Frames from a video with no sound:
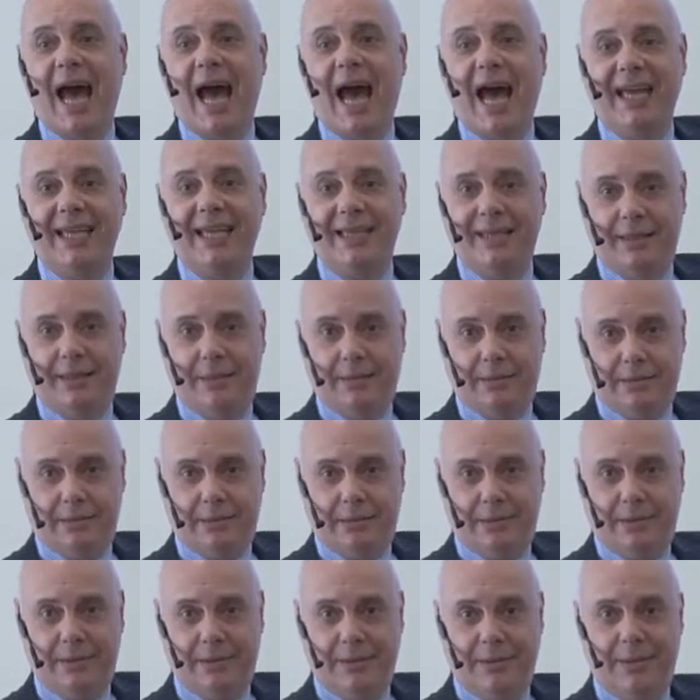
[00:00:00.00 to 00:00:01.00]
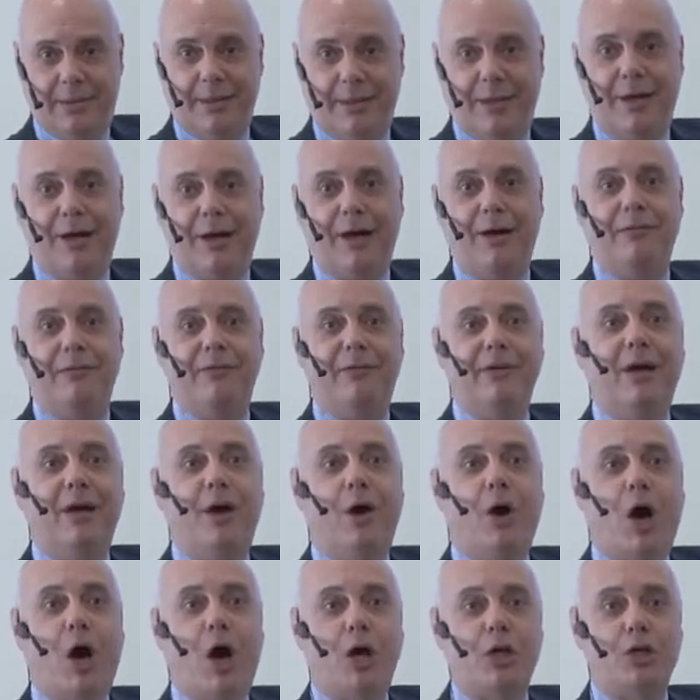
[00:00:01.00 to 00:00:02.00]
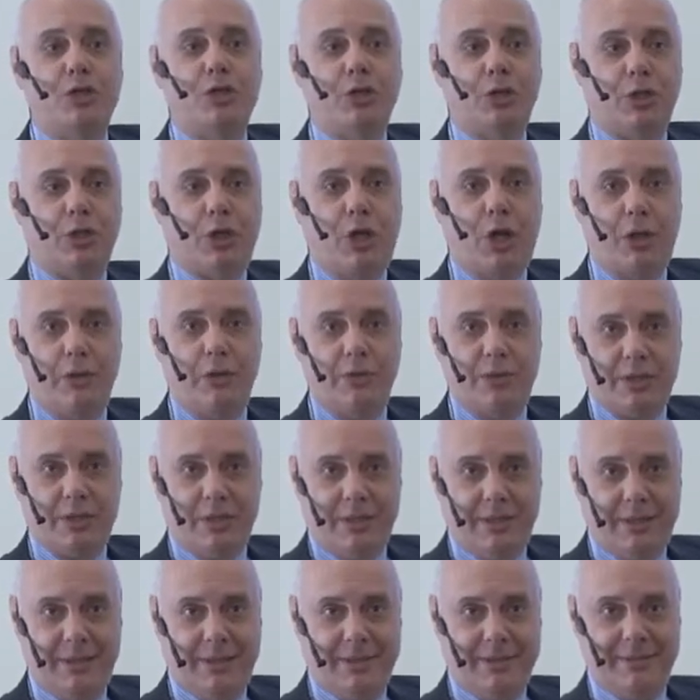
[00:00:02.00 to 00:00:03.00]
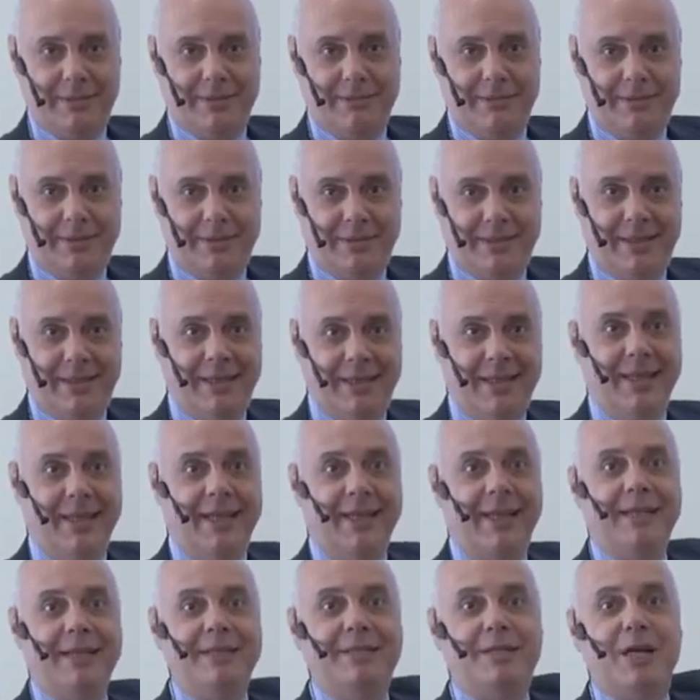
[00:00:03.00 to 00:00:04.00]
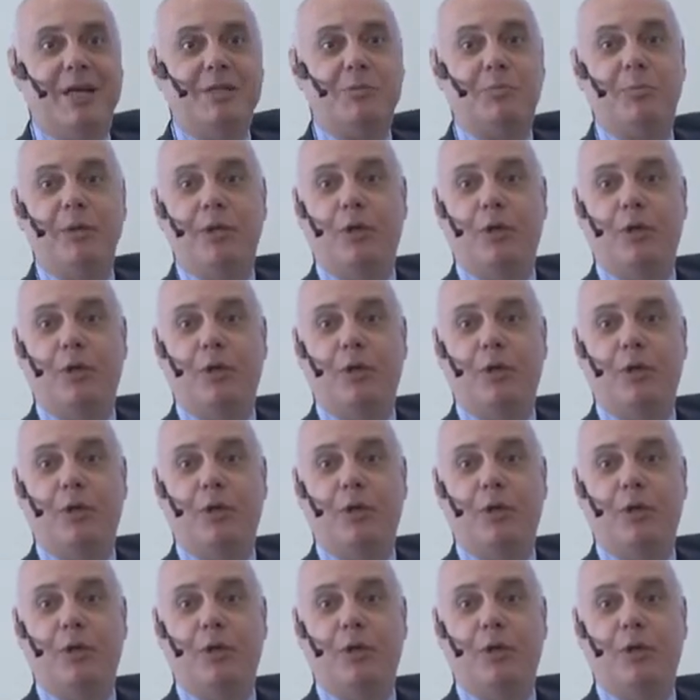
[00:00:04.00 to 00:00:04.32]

higher of the auction closing. Just